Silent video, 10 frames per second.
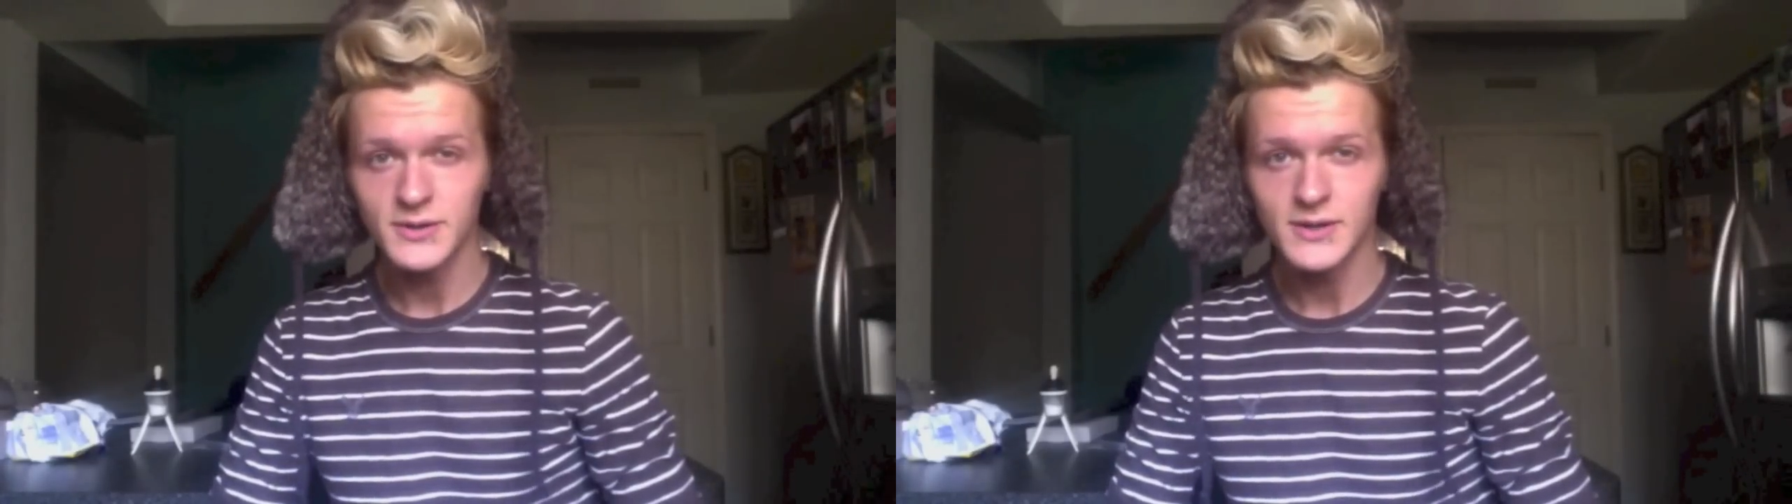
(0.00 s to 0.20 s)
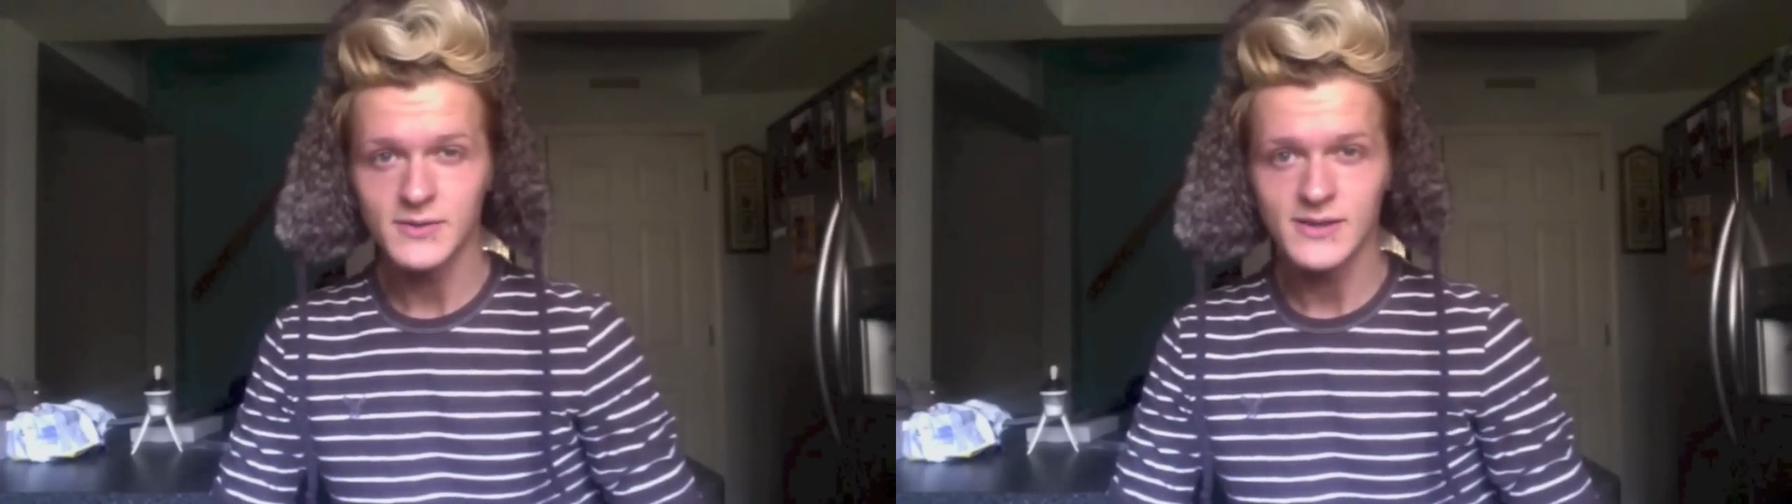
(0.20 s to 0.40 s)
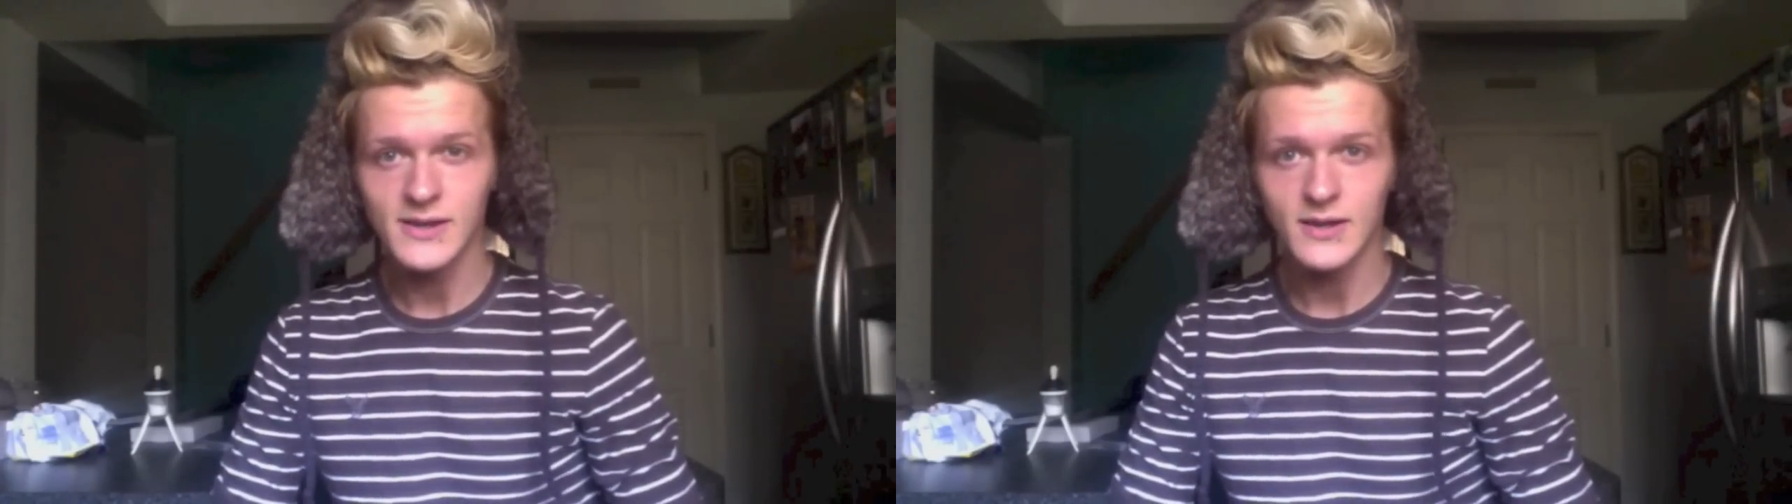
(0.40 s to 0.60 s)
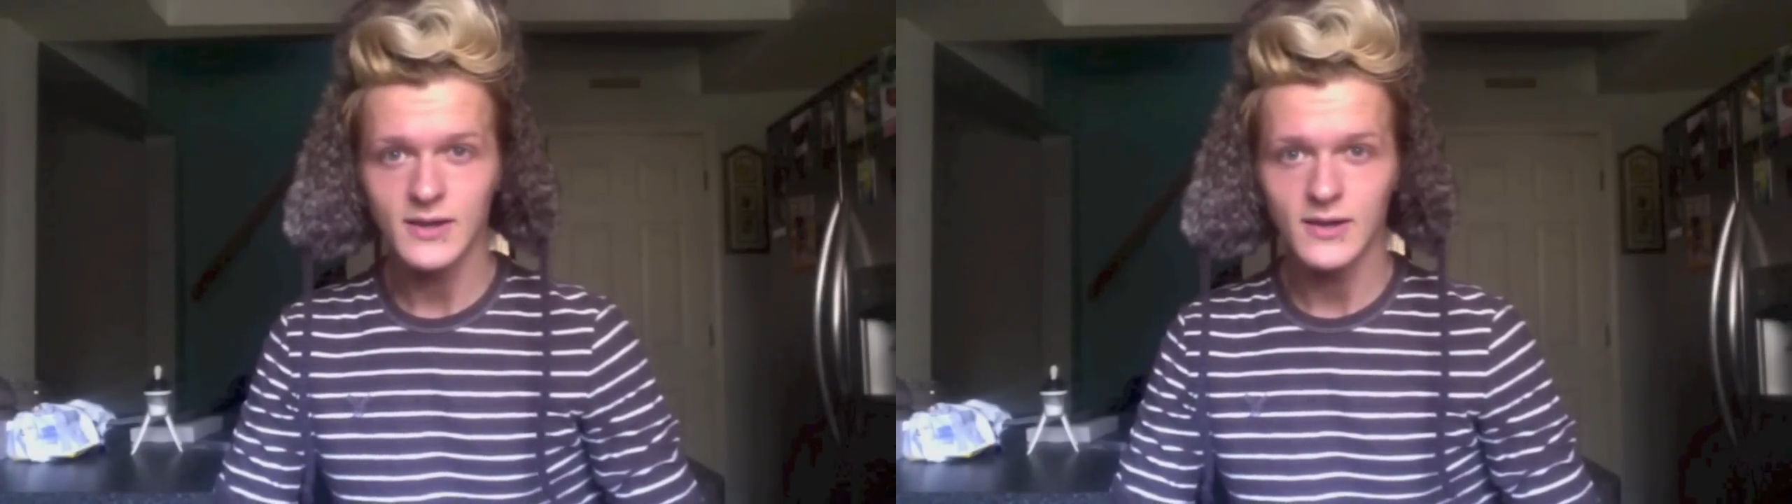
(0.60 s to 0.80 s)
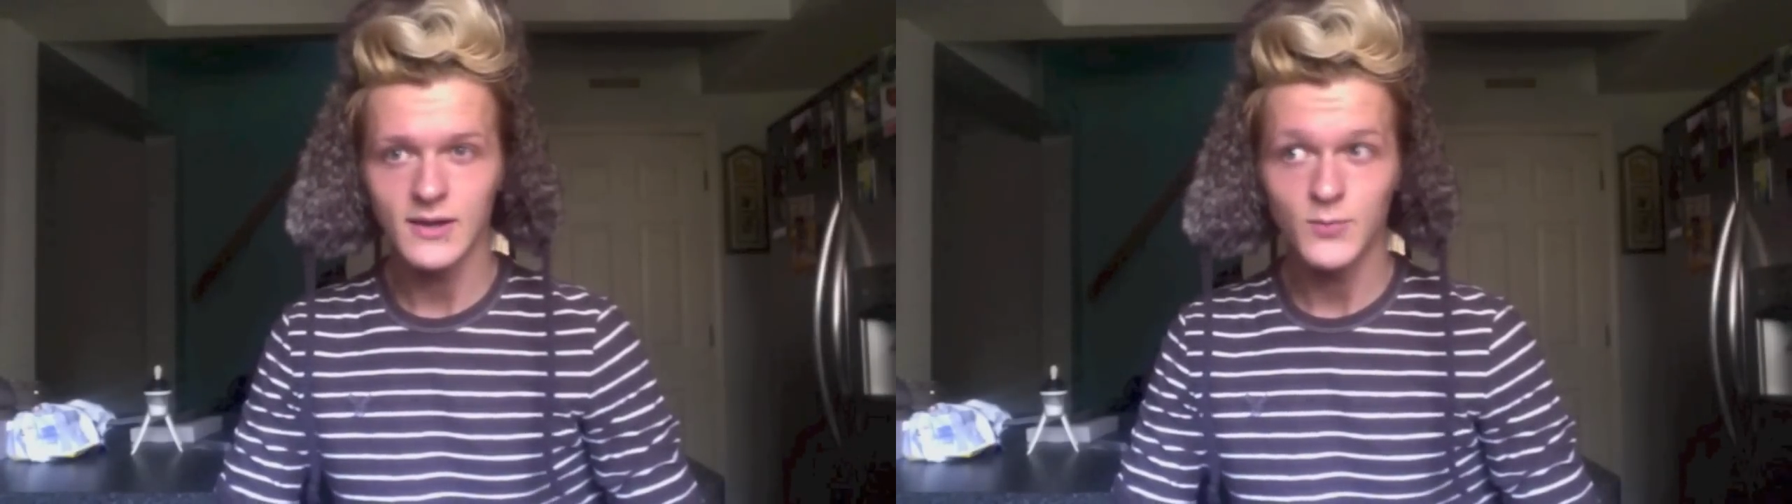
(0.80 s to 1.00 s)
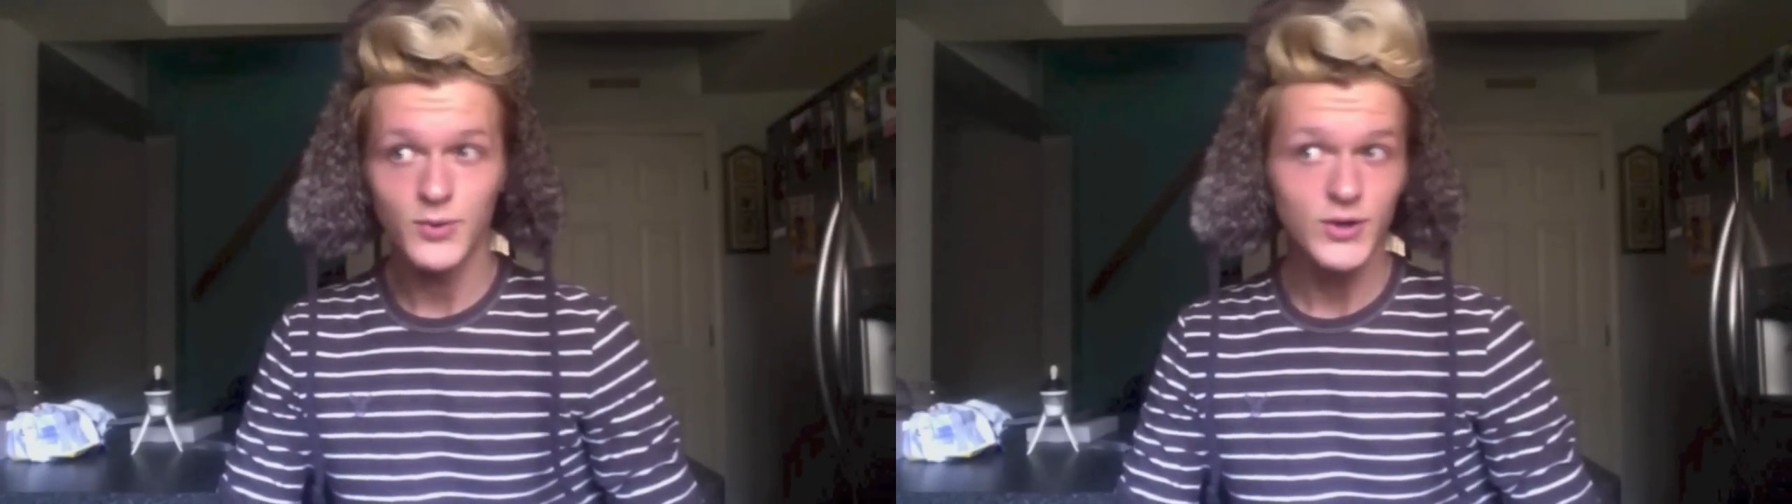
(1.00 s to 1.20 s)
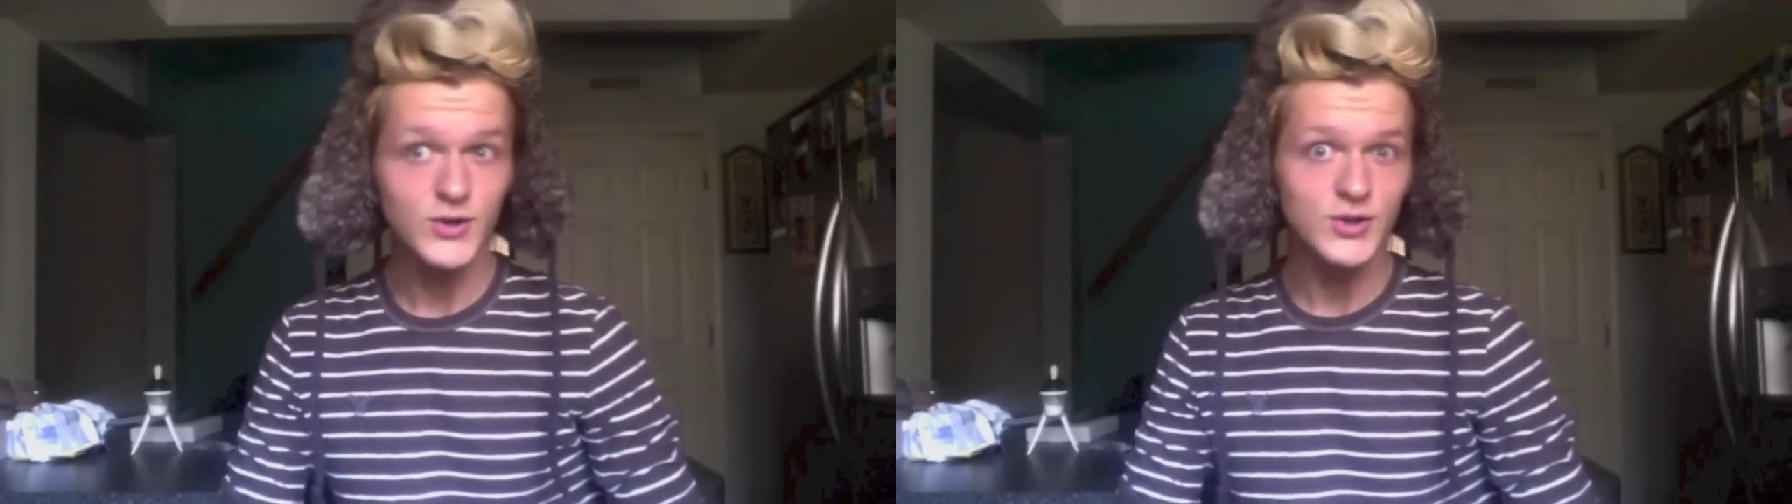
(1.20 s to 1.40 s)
And I was like, I'm pretty